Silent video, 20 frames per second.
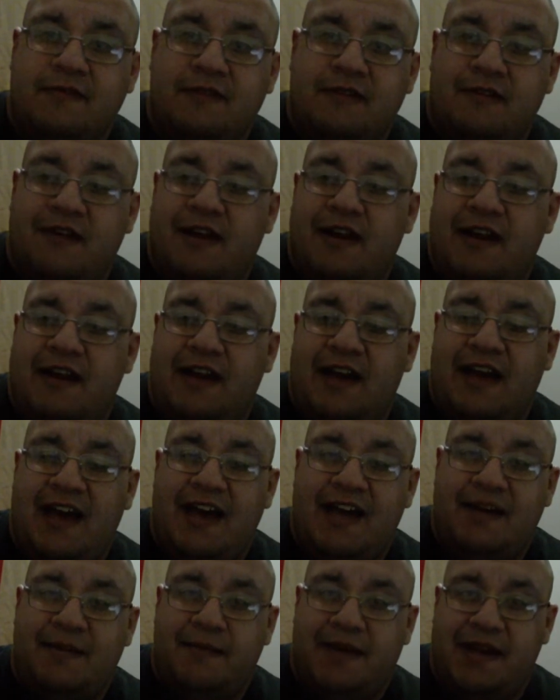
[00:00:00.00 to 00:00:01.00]
Granted, I
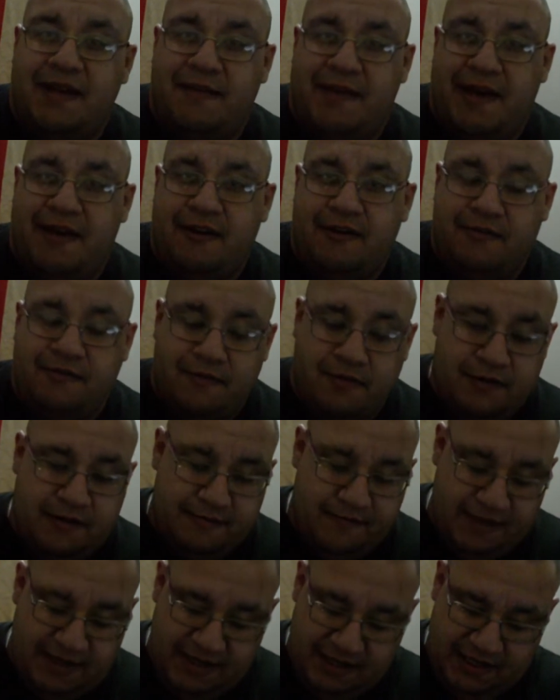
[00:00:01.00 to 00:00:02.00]
had to buy the batteries for it.
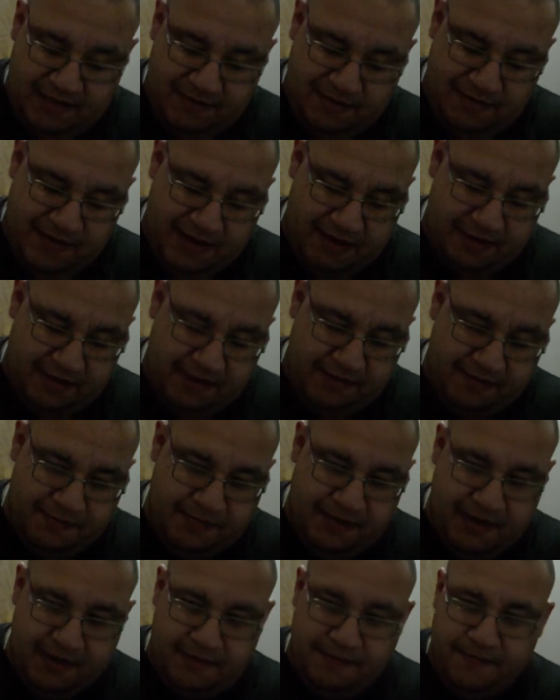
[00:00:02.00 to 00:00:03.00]
It didn't come with batteries,
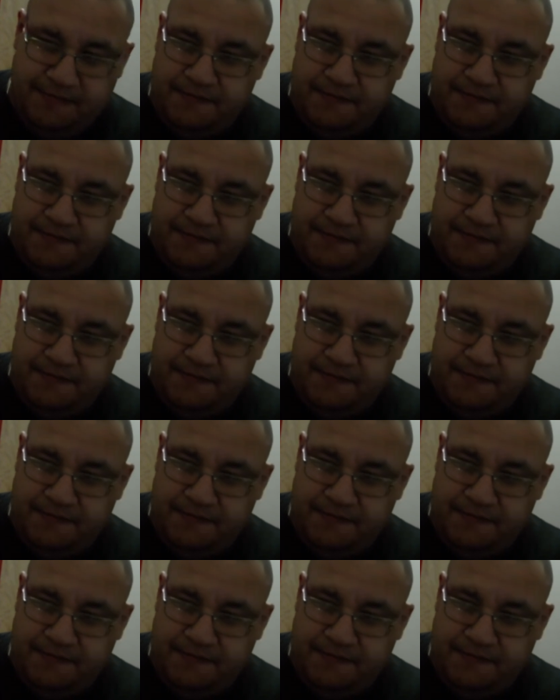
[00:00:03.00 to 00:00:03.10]
but